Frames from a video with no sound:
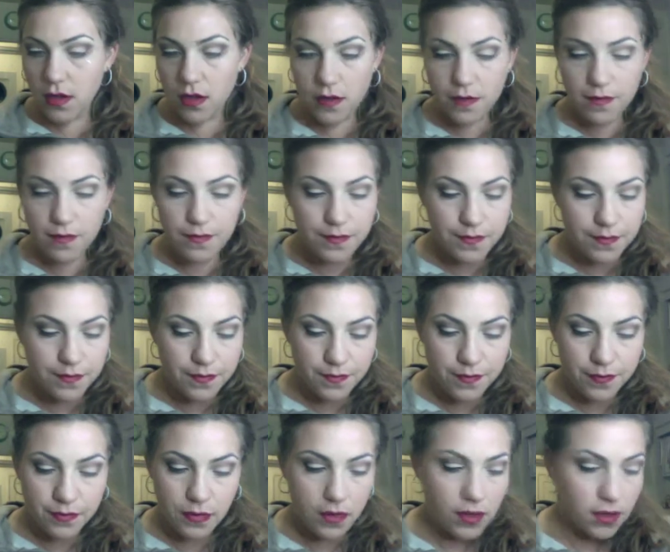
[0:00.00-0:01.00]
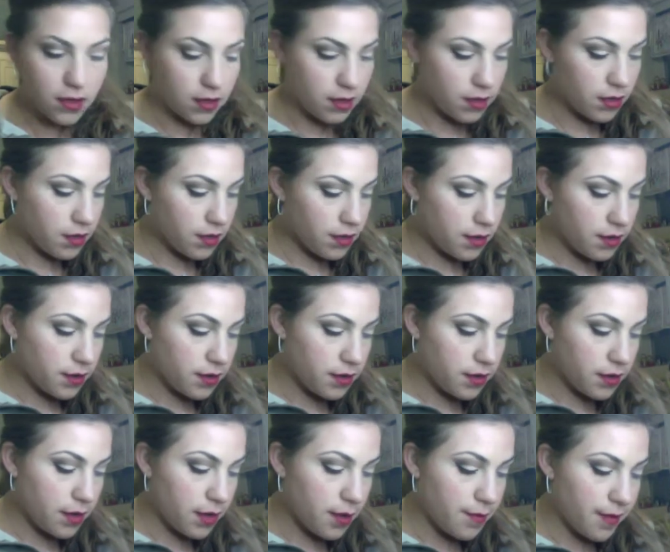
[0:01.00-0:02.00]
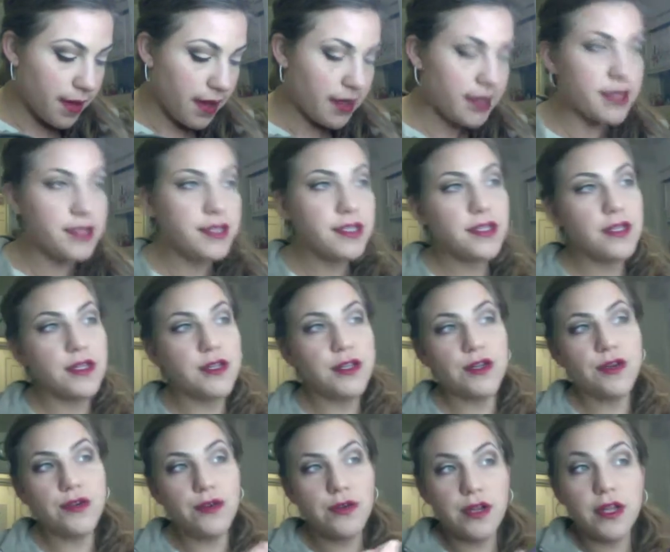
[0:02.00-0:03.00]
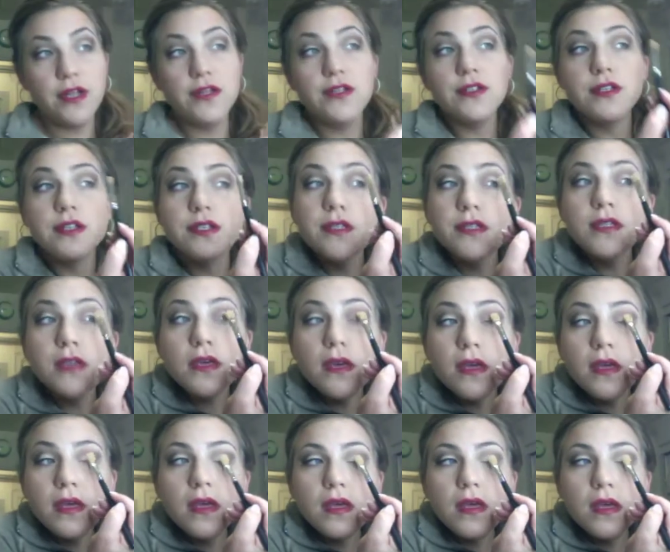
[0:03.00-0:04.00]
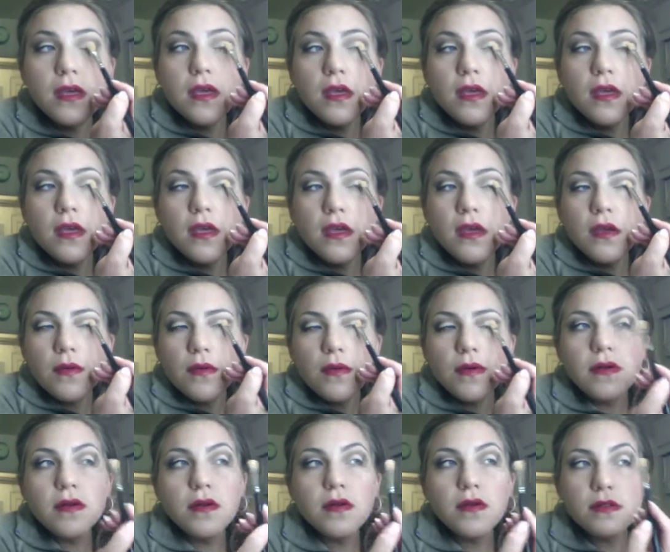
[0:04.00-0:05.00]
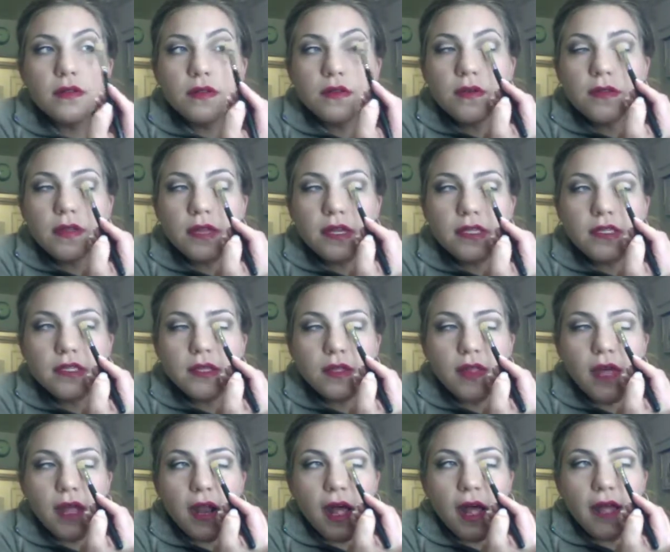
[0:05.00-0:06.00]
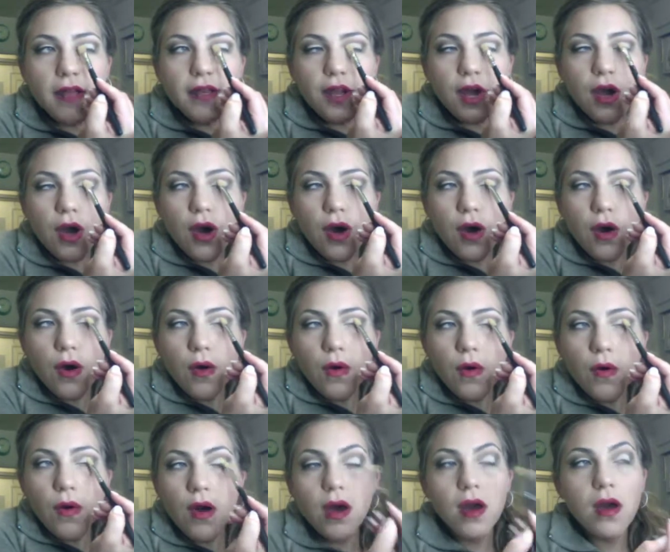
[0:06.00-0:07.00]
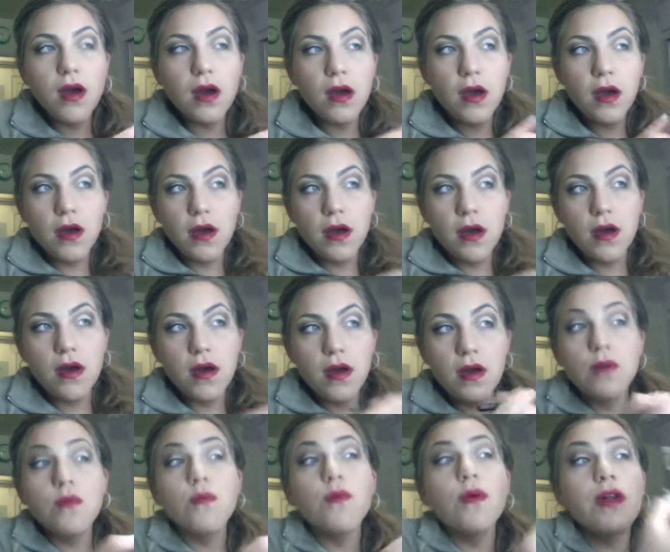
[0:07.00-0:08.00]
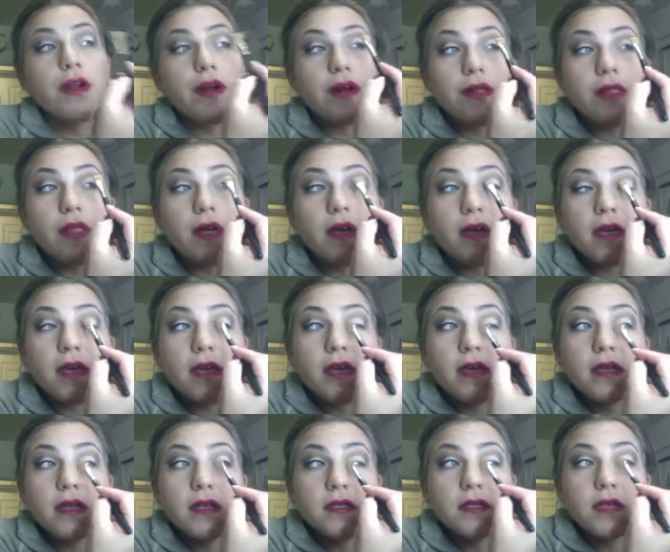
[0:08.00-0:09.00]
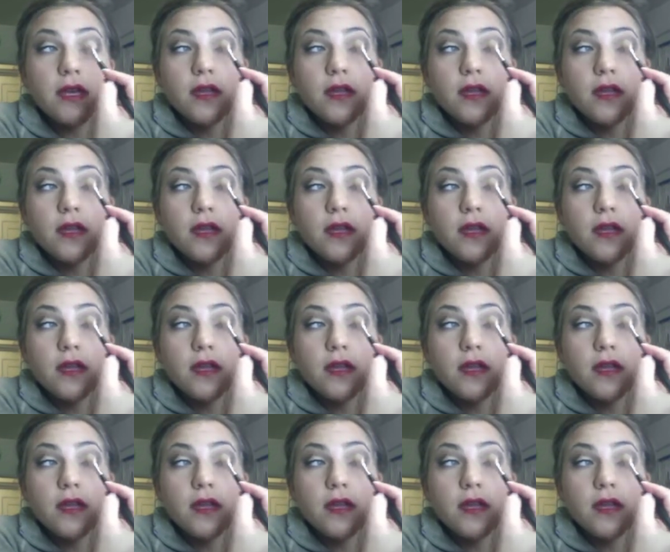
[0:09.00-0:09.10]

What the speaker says: Come back into the nude and just do this so that I know what our look is.